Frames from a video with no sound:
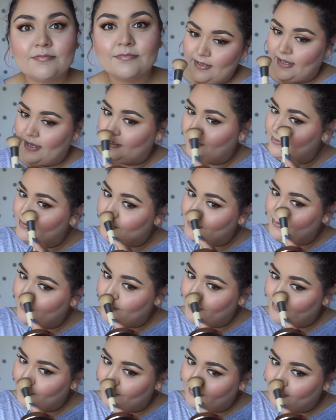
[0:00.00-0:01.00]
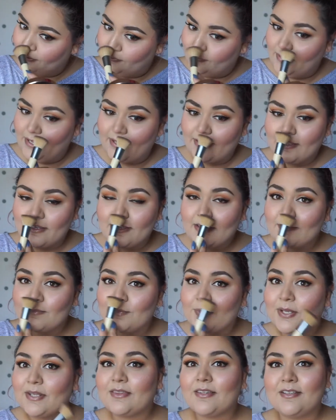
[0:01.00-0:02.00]
I know some people don't like it,
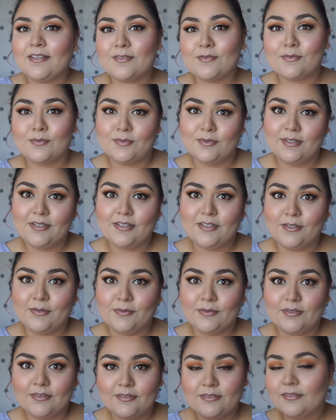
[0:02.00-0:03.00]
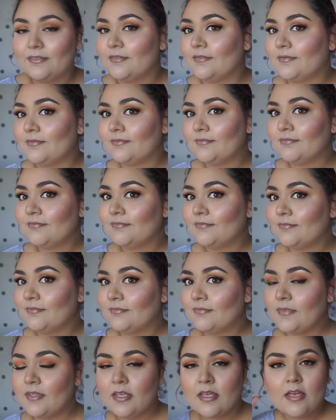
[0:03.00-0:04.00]
but I think it's really cute.
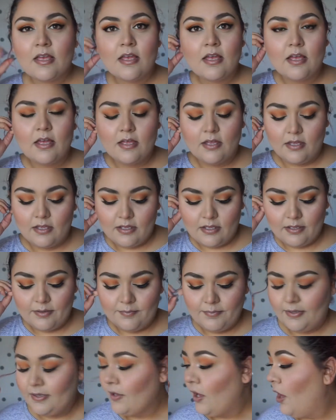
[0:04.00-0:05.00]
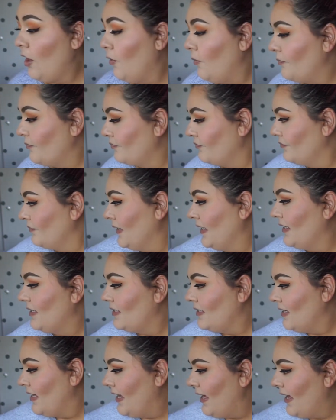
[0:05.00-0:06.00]
Um, oh,
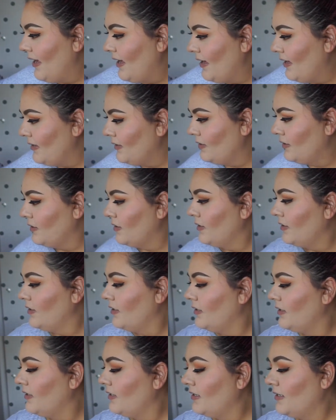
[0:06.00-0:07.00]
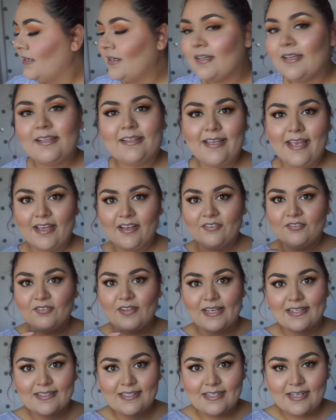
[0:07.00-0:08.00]
and I'm gonna take
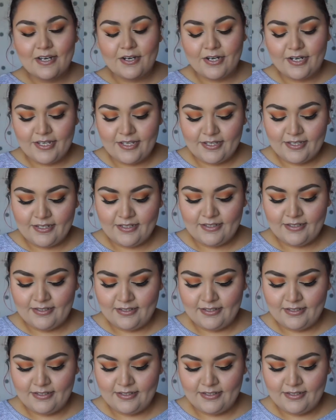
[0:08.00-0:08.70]
Flexitarian.